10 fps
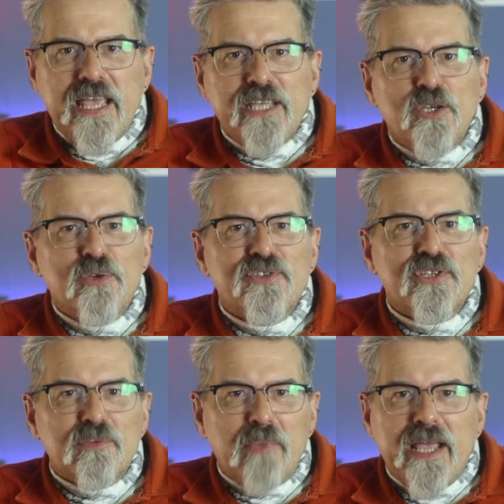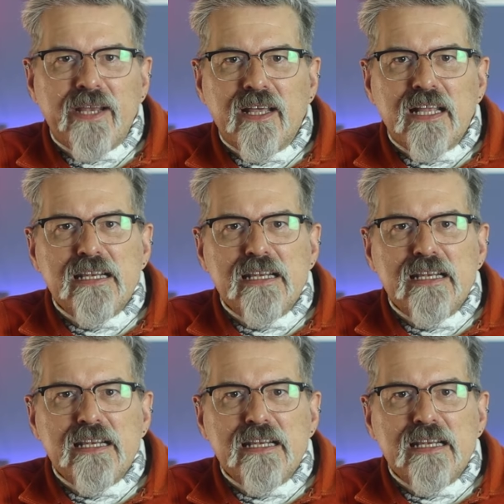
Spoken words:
It used the domain